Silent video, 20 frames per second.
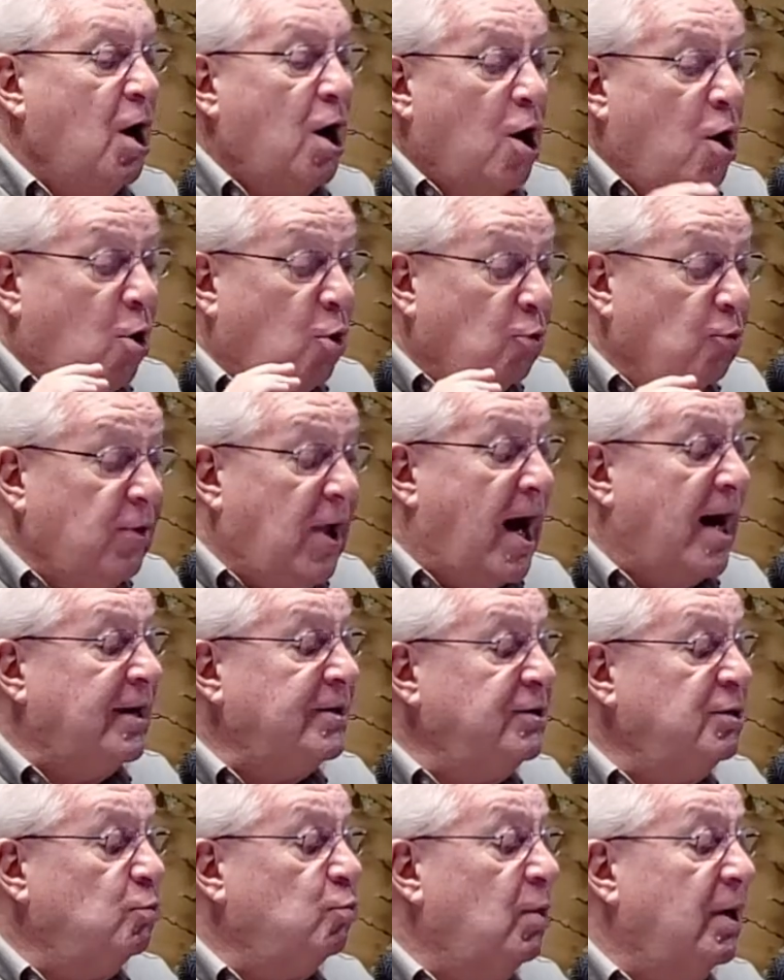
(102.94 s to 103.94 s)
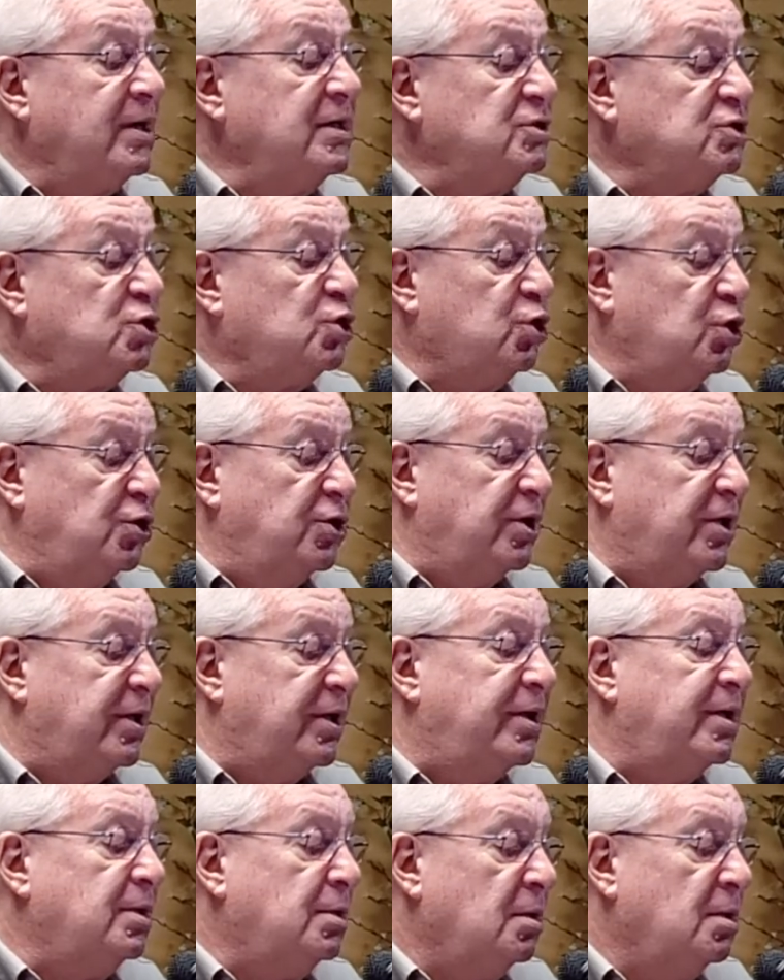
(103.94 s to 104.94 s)
Hold on to what is
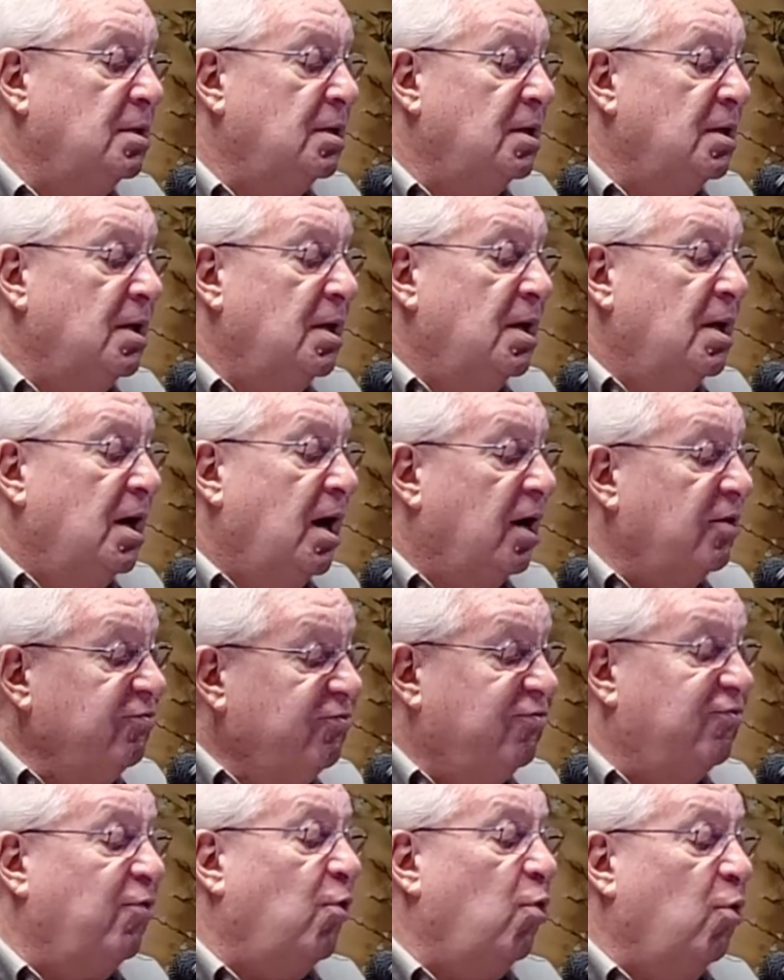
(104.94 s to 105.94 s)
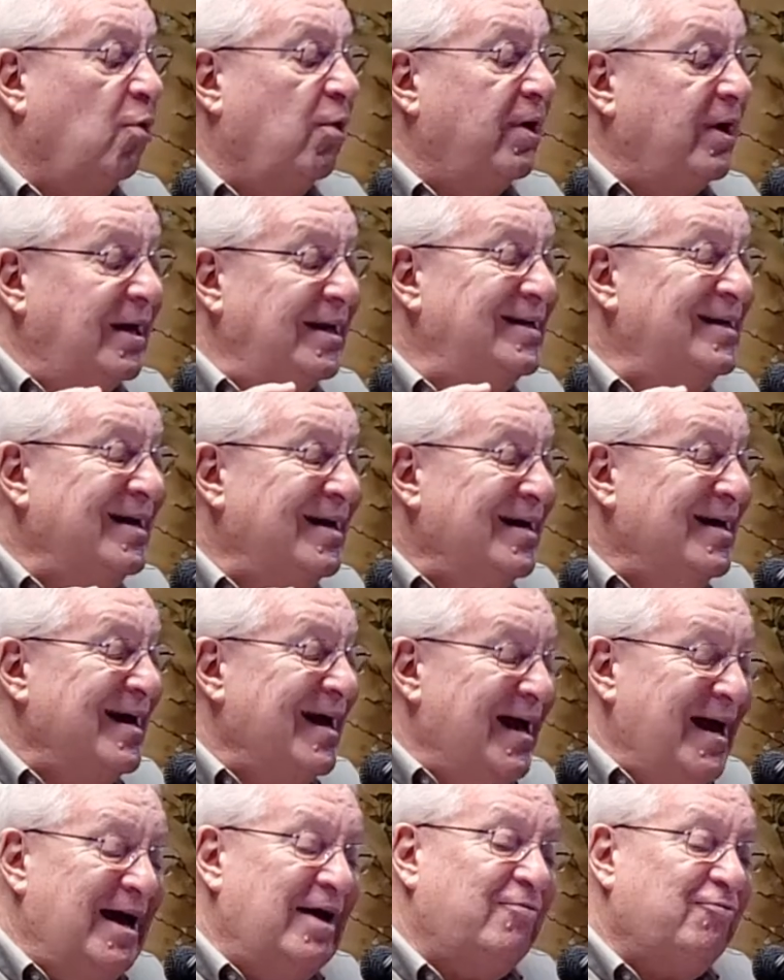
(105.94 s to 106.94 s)
good. Avoid
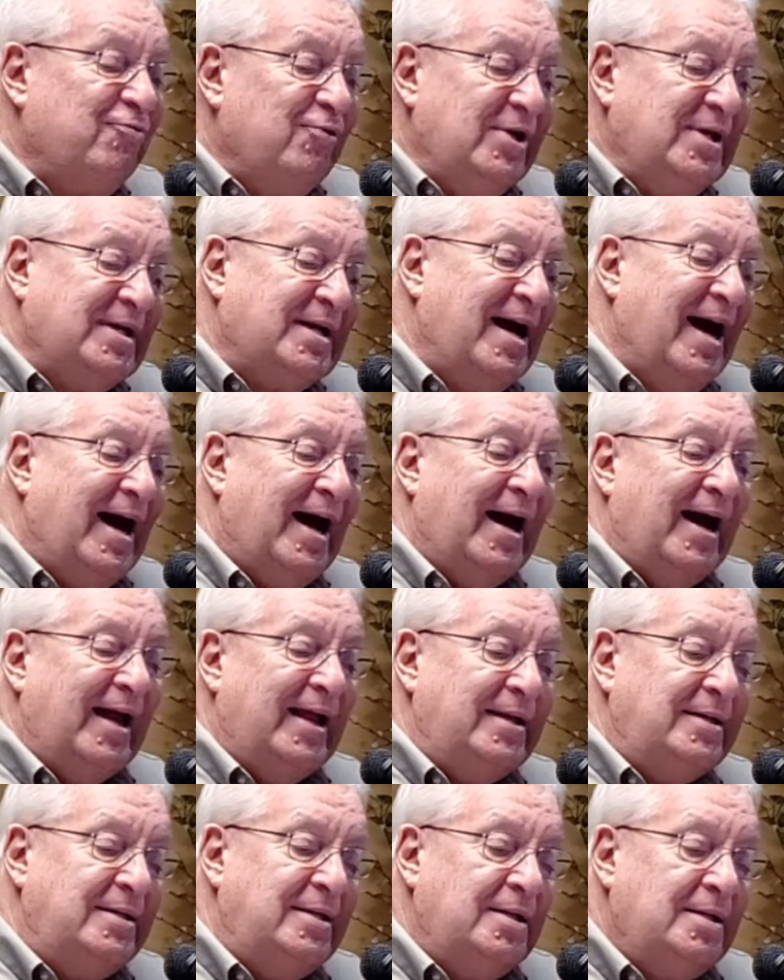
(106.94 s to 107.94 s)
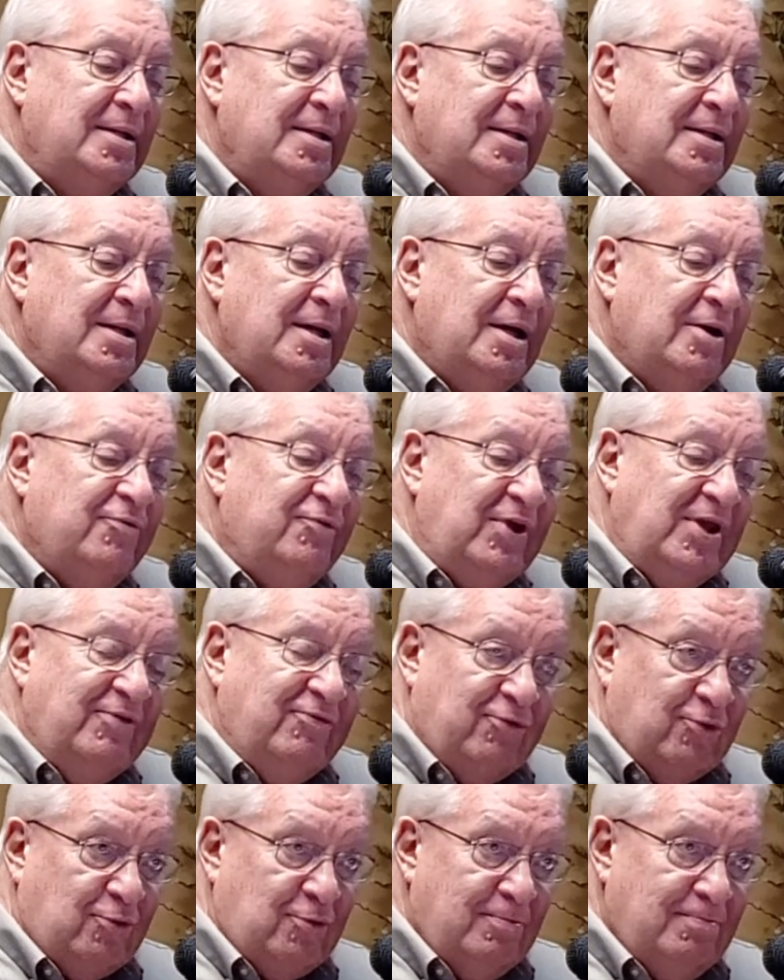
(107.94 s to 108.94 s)
every kind of
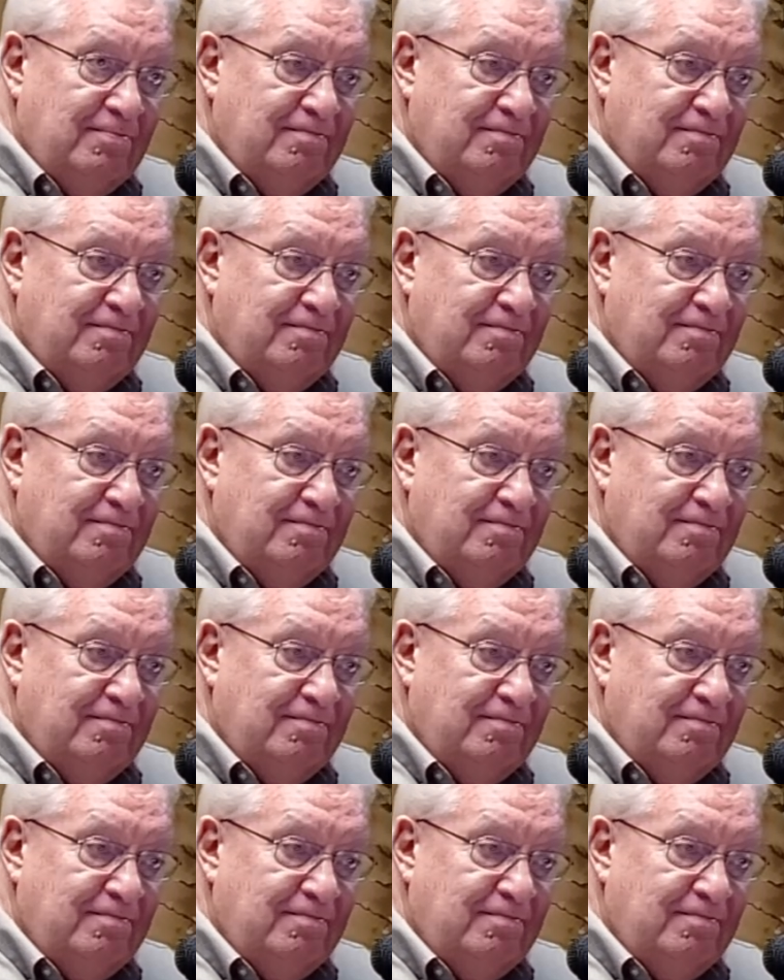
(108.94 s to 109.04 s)
evil.